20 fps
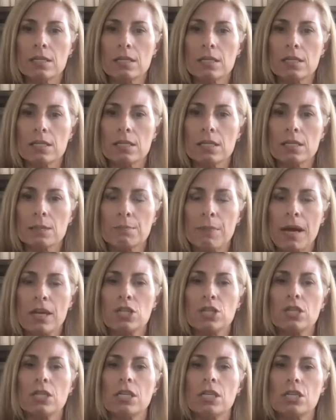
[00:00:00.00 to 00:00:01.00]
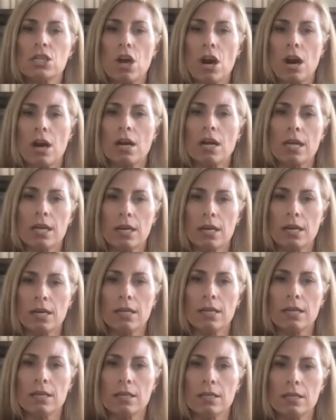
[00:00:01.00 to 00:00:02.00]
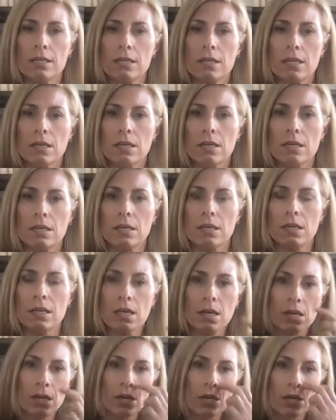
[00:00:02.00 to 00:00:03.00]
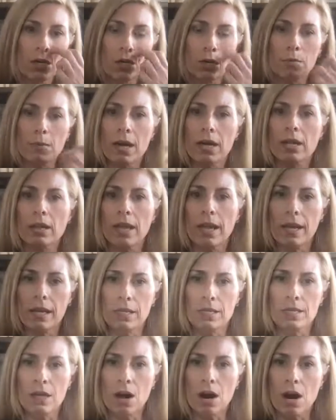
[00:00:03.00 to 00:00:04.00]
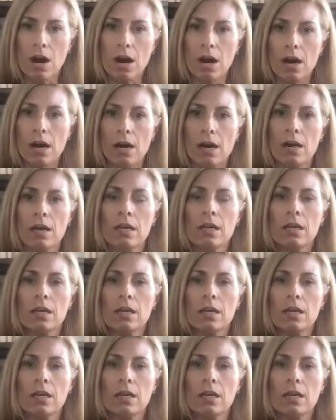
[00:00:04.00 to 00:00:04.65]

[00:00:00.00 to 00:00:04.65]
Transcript: specially targeted to who my clients are,